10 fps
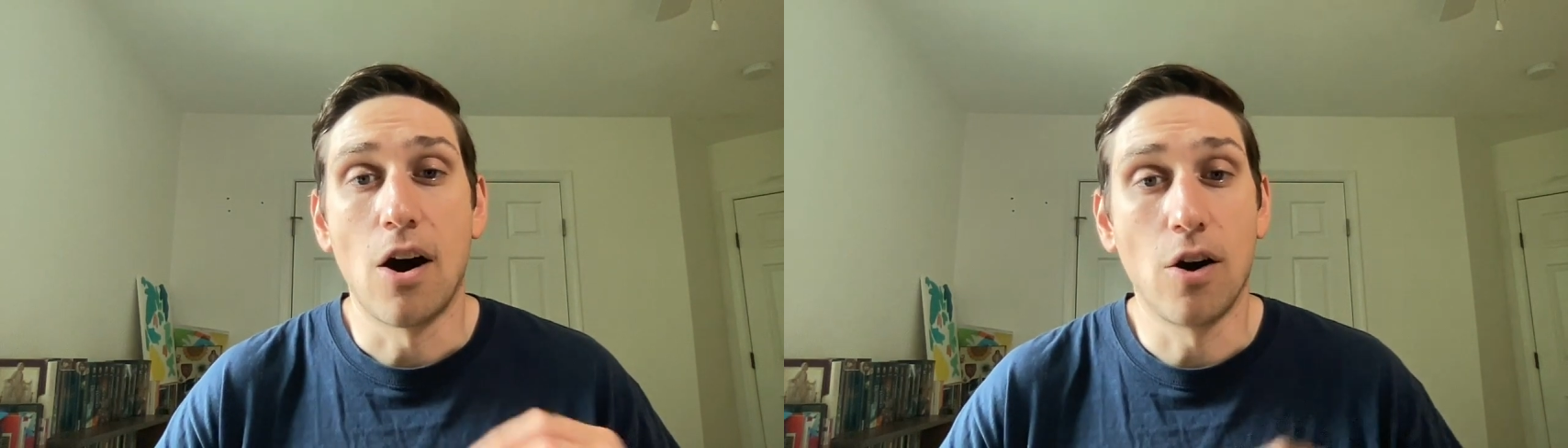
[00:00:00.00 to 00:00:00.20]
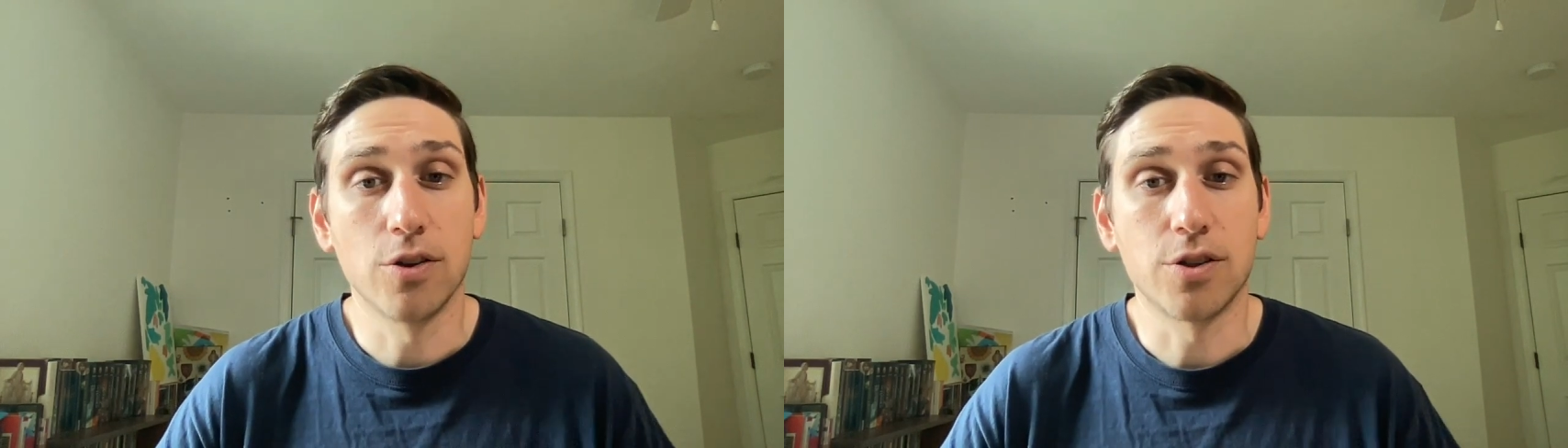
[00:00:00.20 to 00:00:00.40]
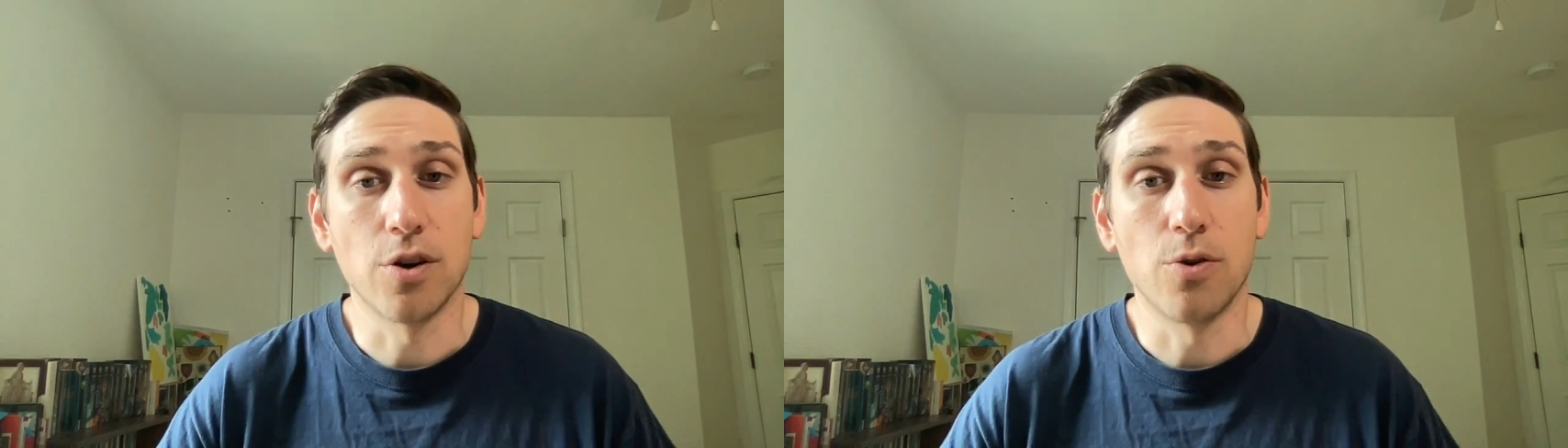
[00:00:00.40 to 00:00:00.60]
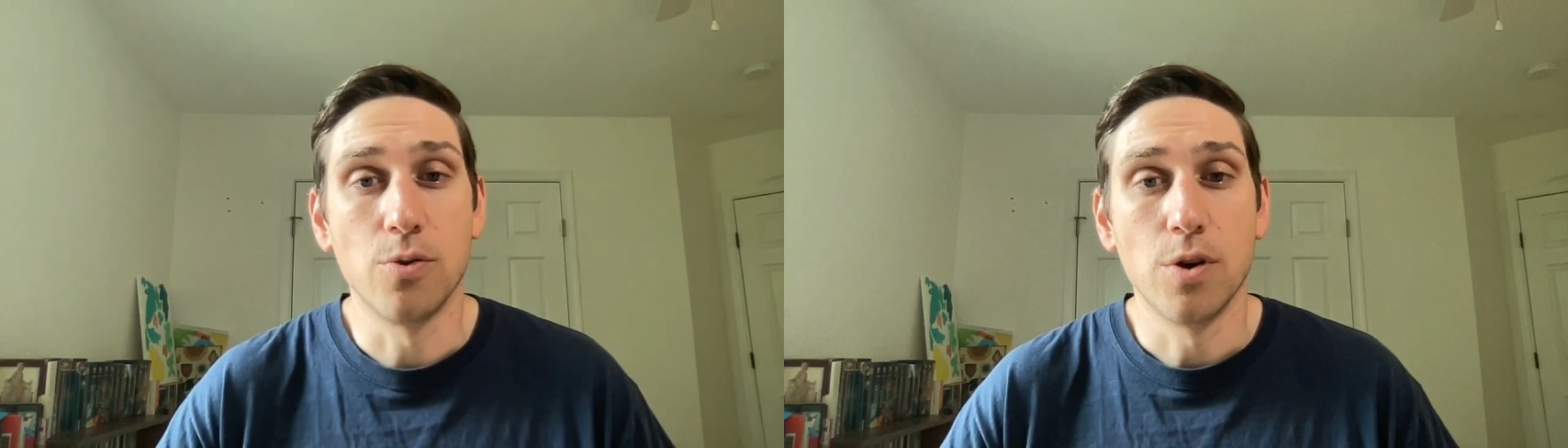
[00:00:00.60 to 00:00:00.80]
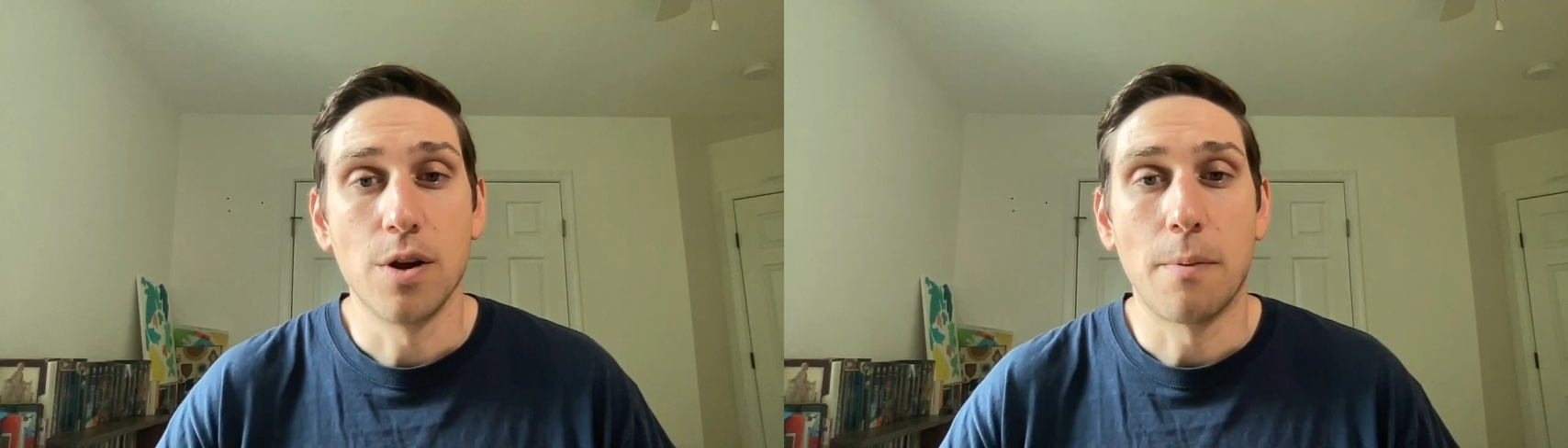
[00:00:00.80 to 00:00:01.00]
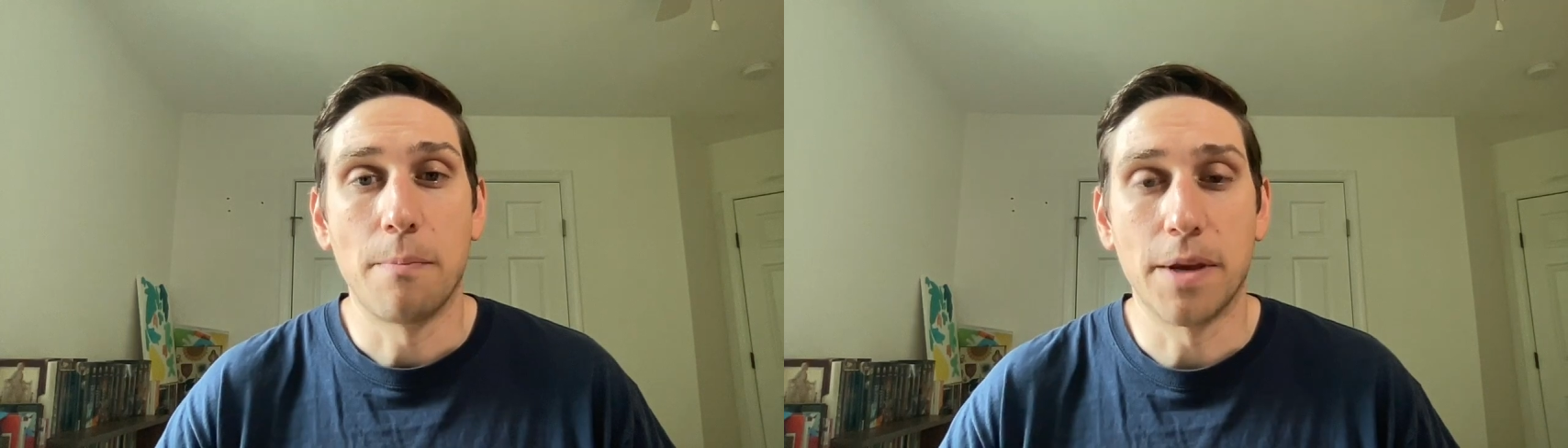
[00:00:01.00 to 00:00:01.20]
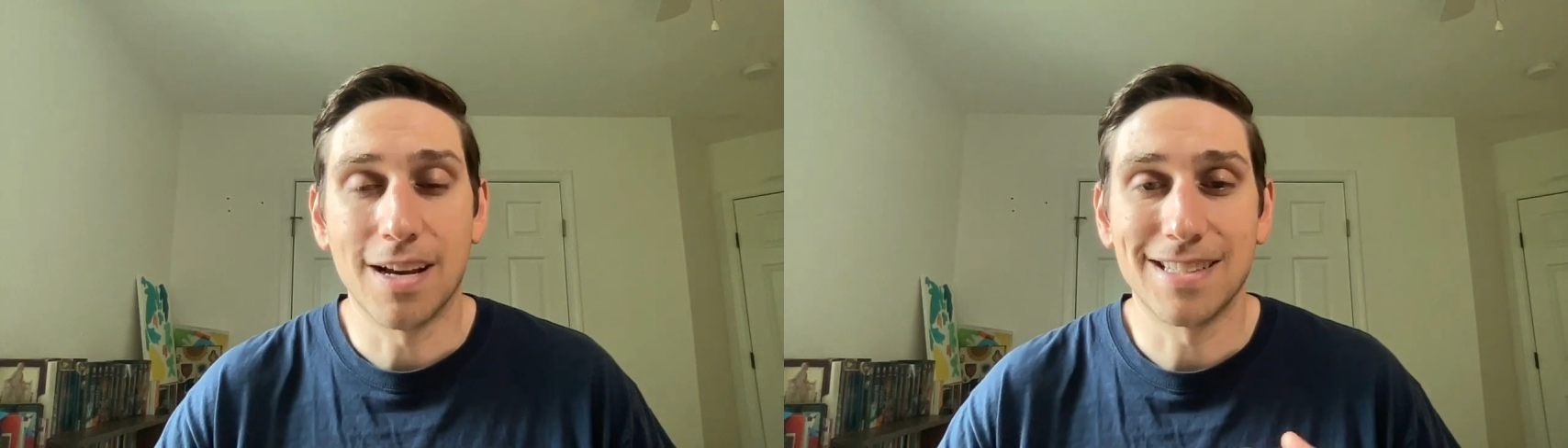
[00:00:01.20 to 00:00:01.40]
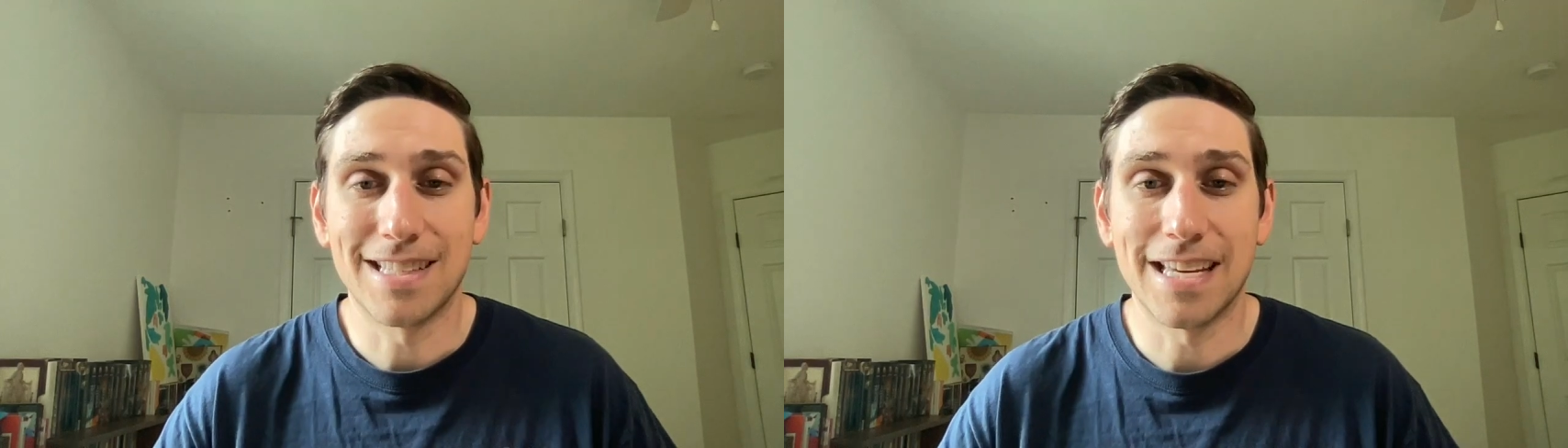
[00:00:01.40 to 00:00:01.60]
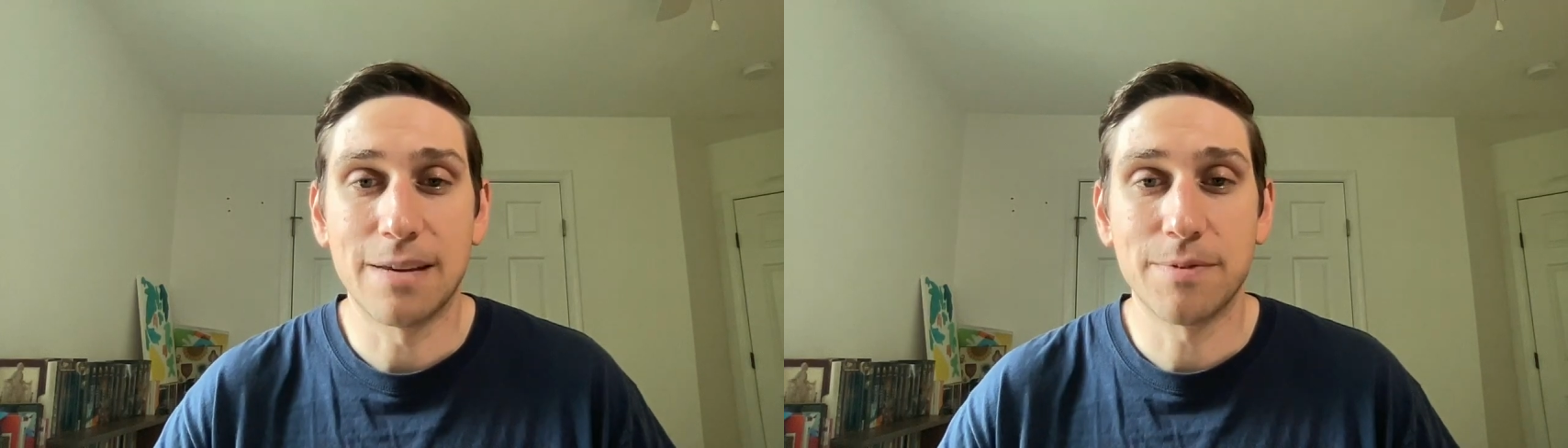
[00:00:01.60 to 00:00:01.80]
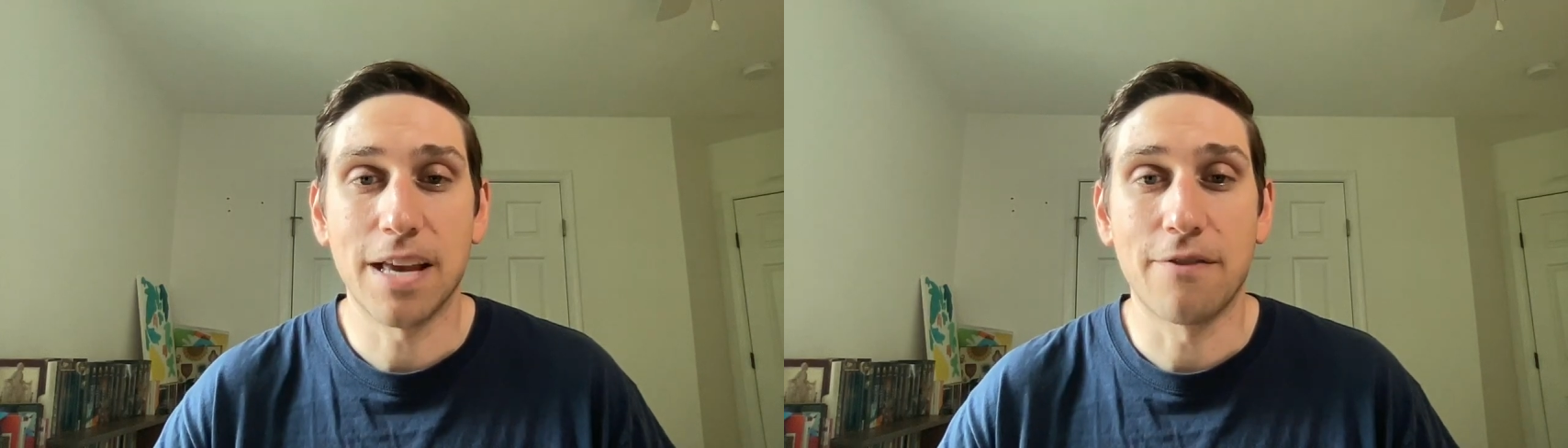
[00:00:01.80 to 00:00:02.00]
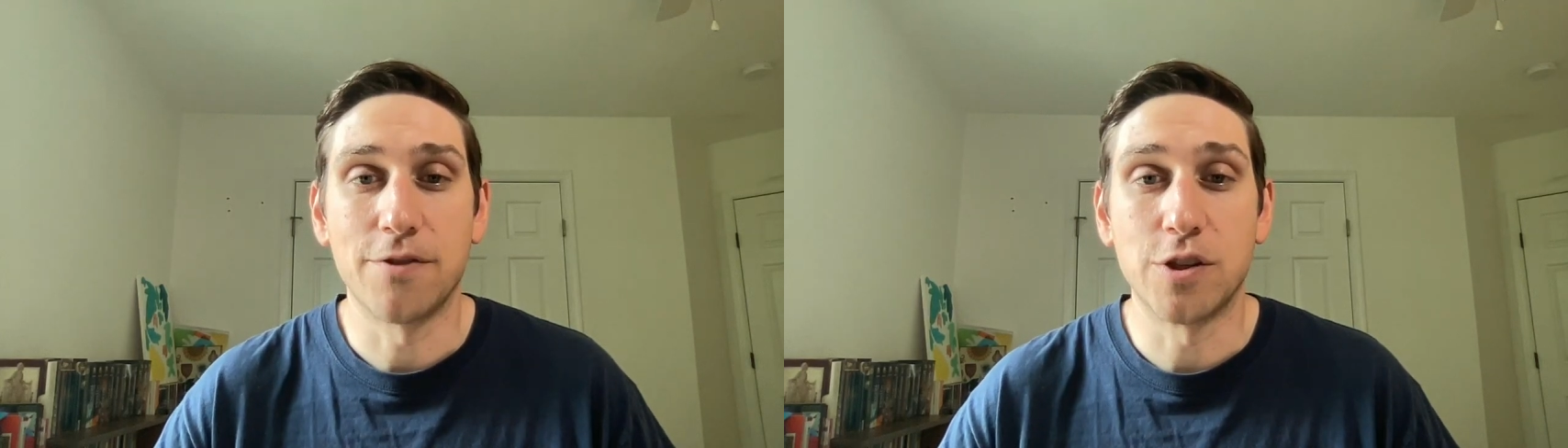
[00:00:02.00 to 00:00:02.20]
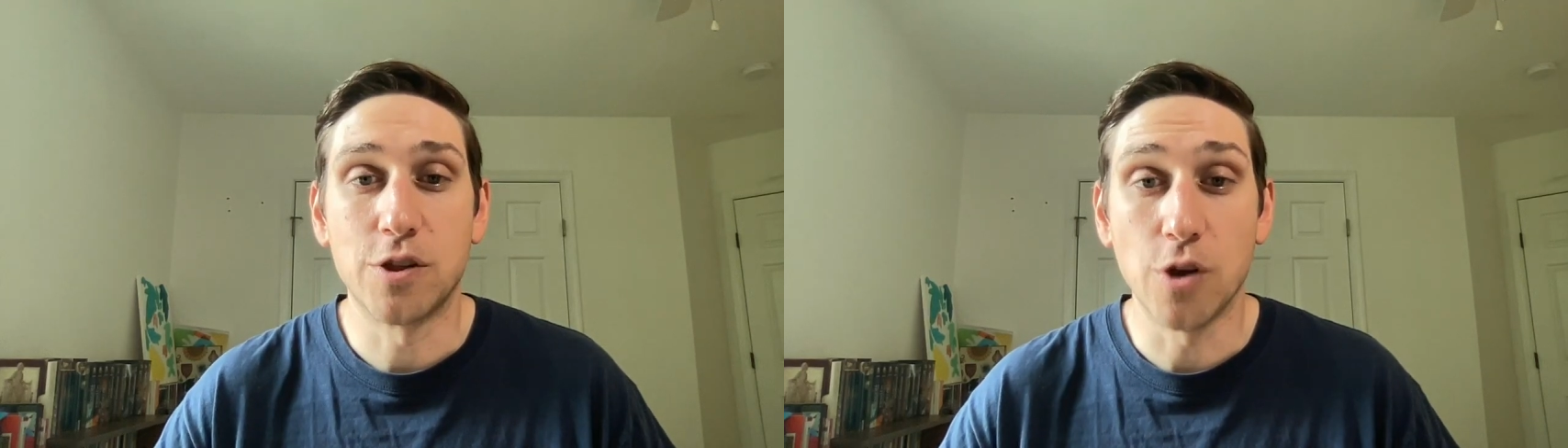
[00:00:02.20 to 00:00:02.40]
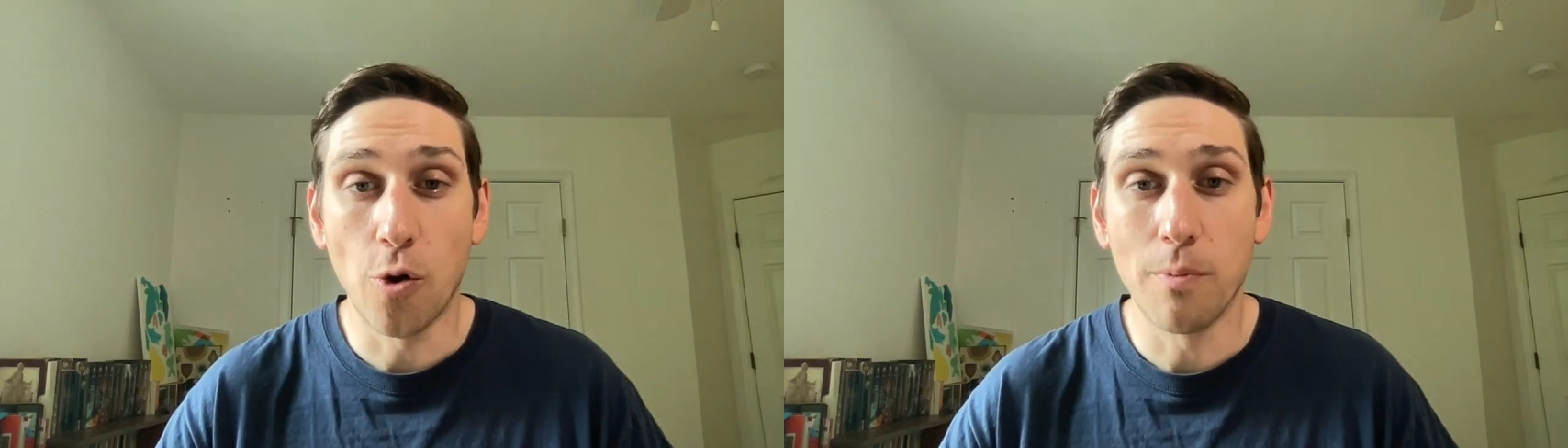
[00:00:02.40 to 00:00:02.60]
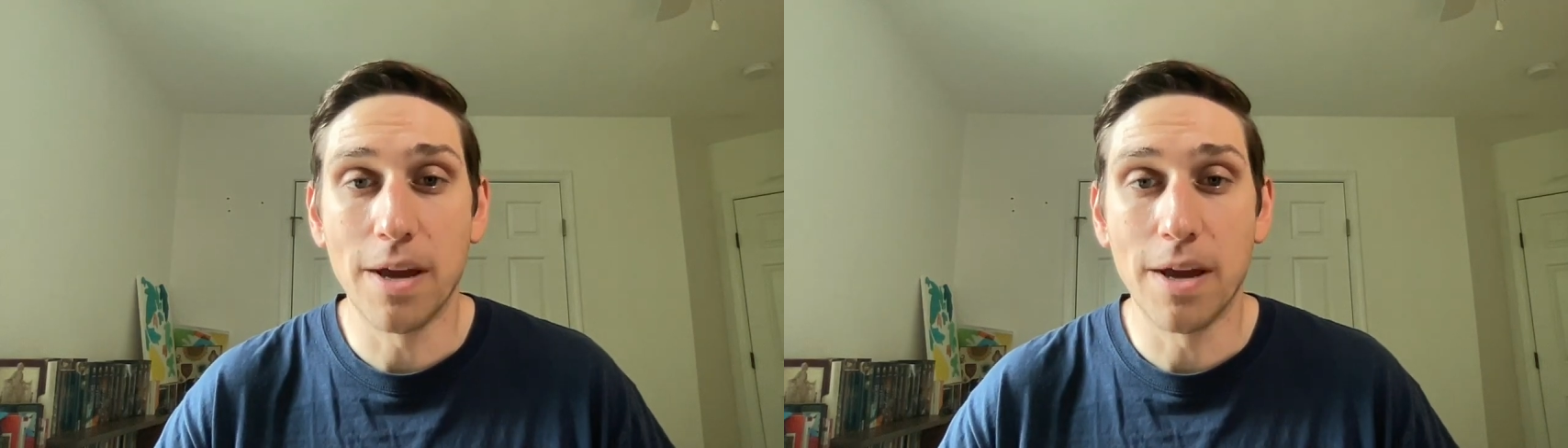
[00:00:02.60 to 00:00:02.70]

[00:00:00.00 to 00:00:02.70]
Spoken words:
Also, because teams have so